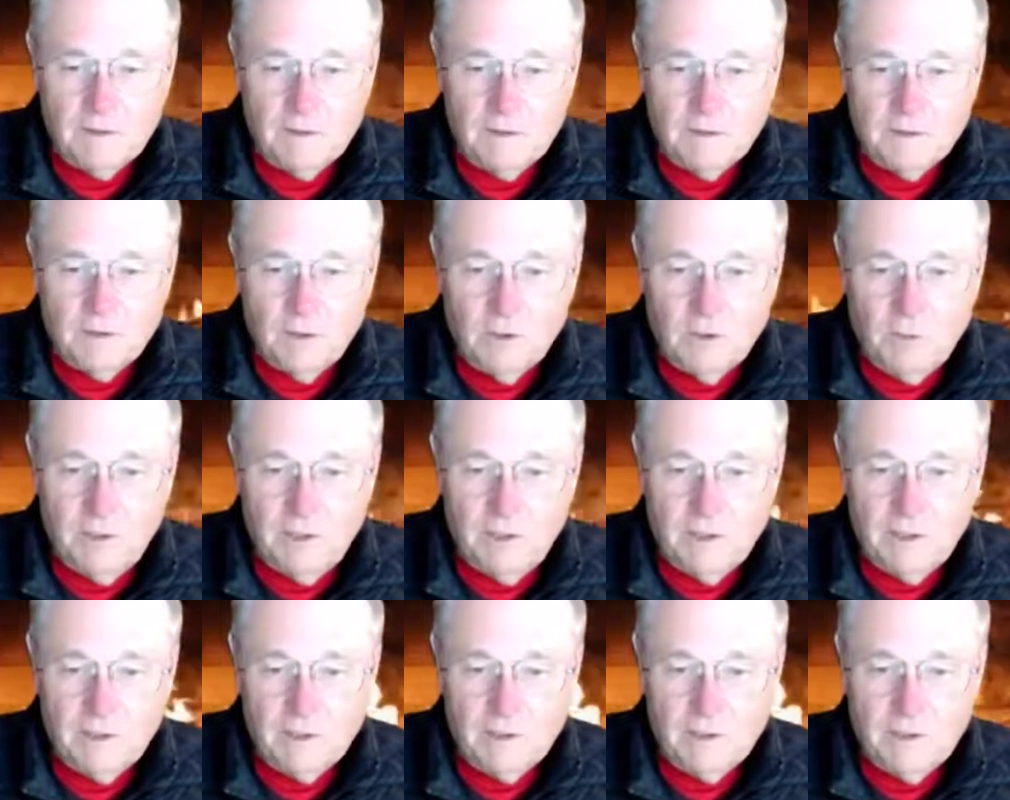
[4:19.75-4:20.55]
So we
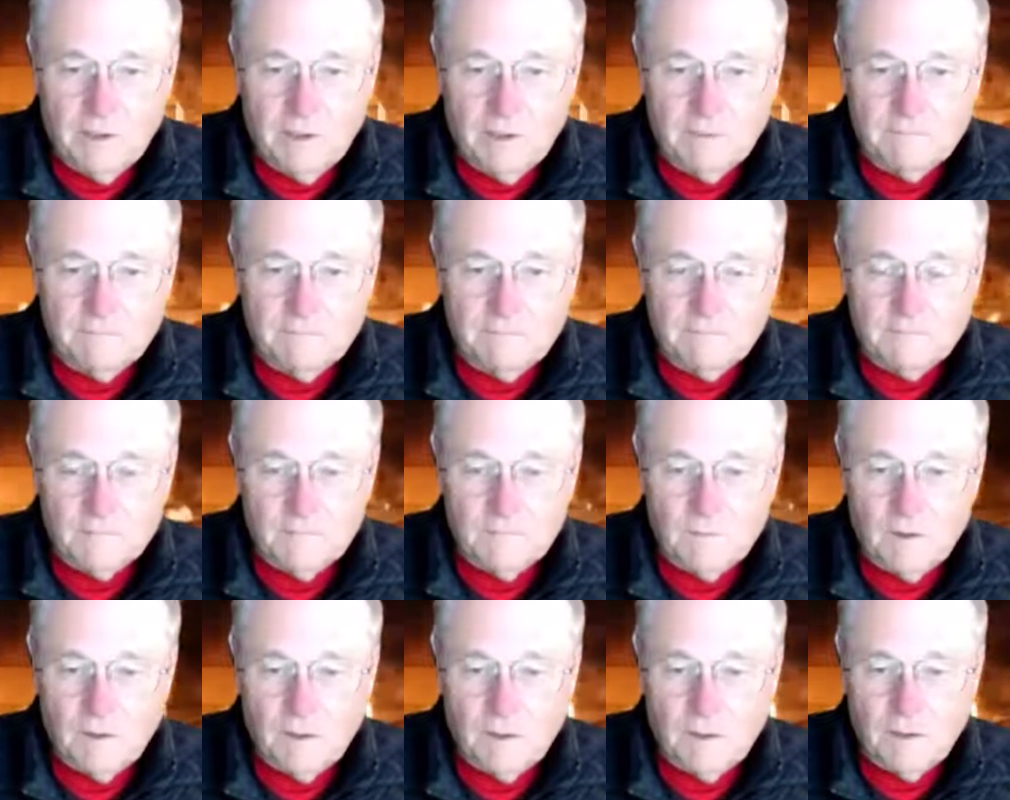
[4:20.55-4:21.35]
can
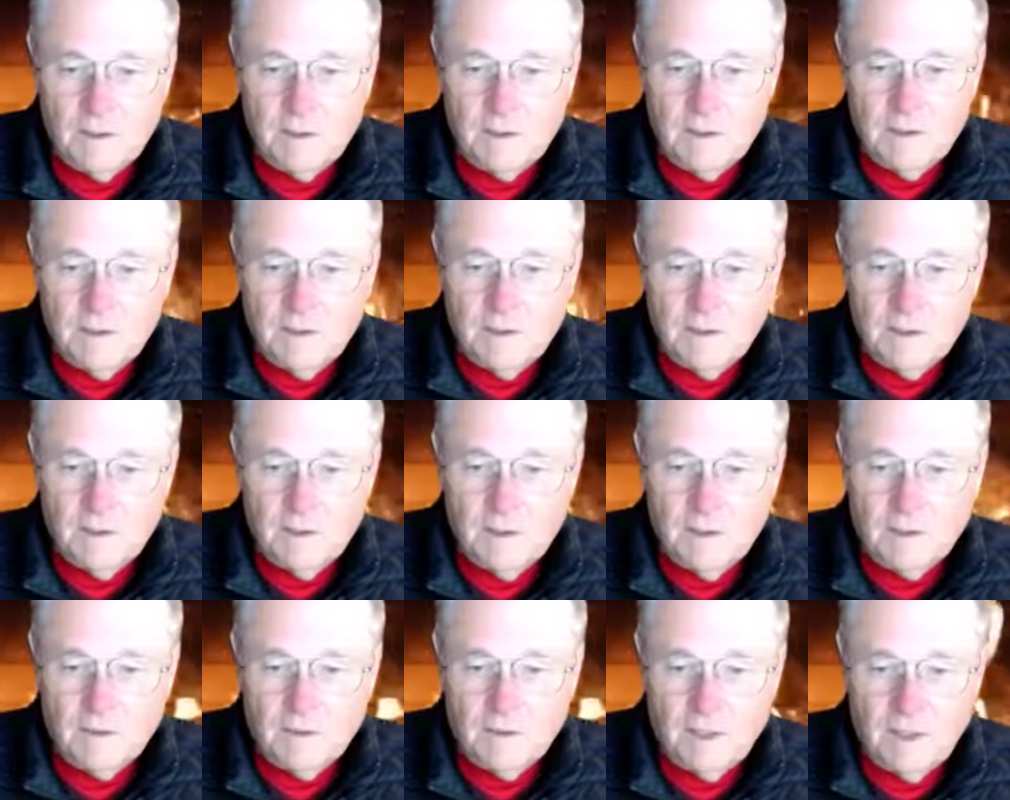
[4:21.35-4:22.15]

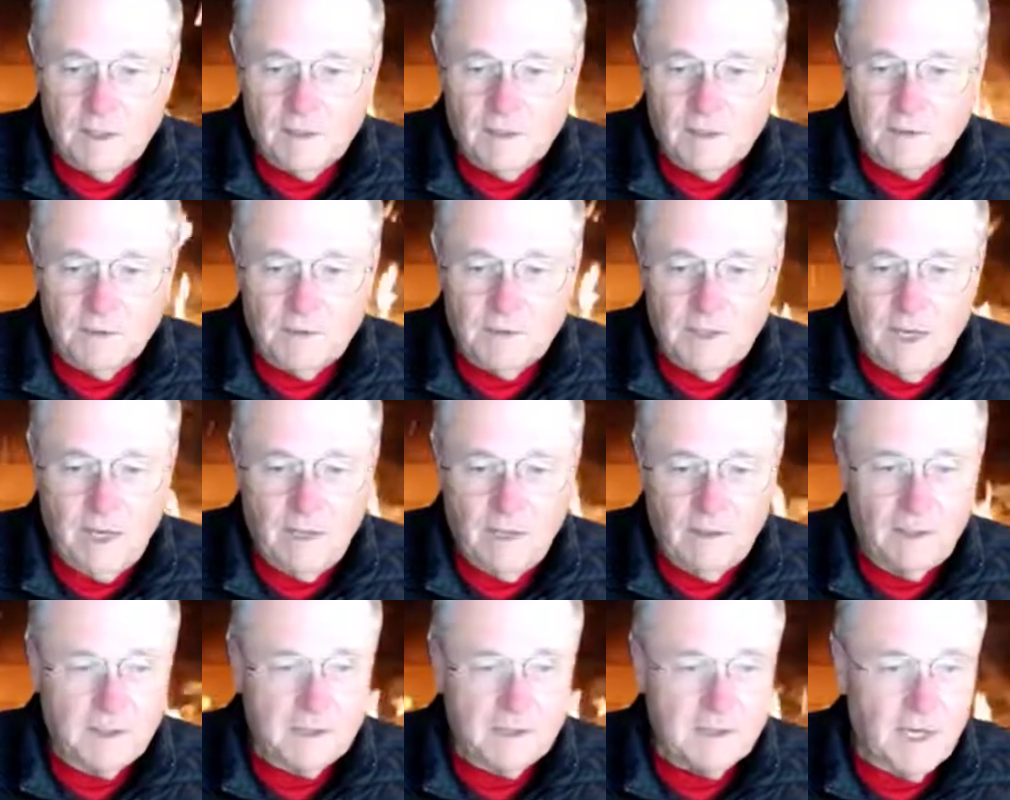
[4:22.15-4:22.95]
look at that. So now
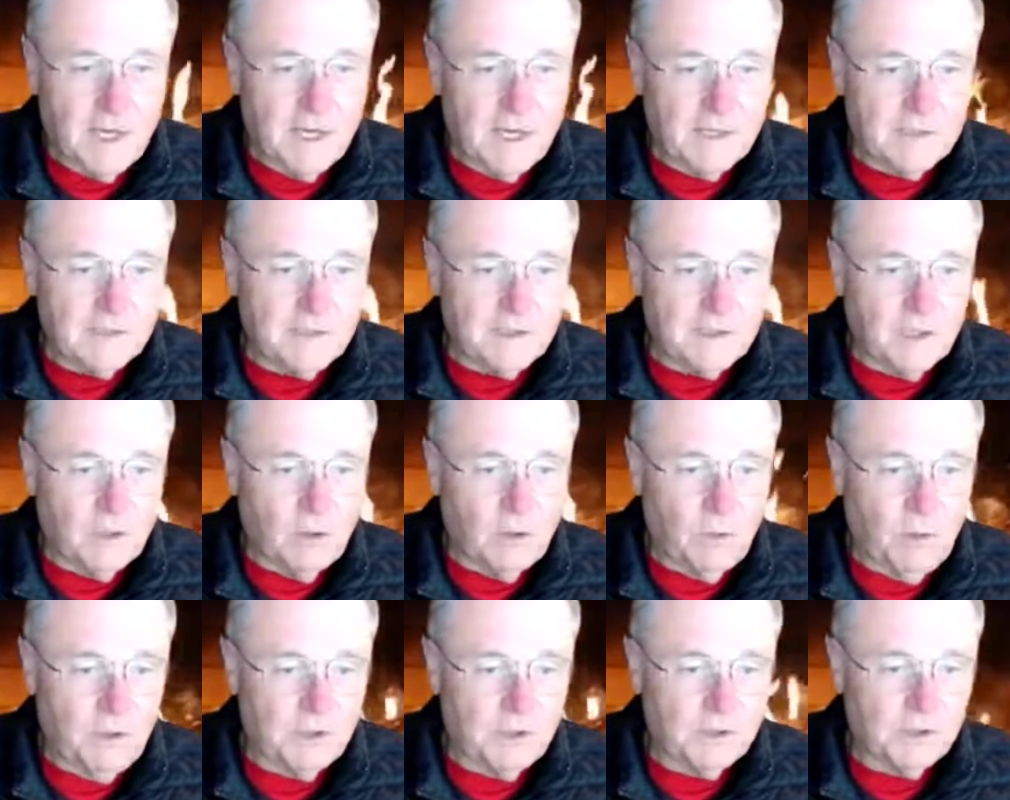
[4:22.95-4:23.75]
let's ask a
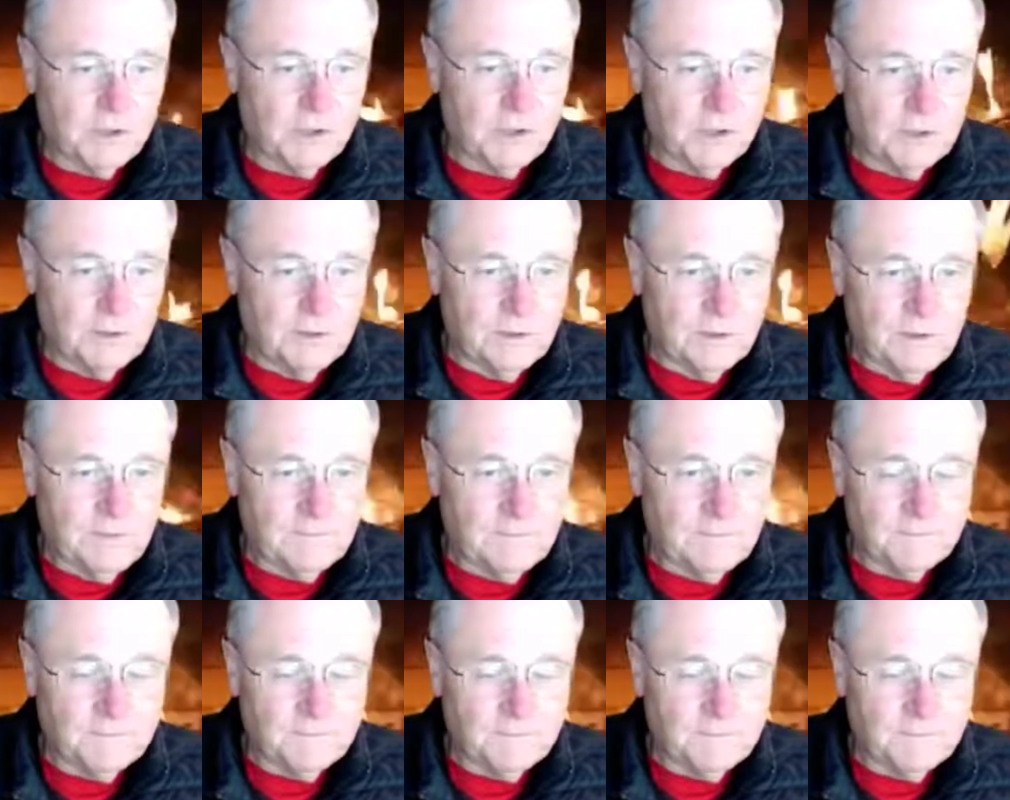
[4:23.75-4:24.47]
question.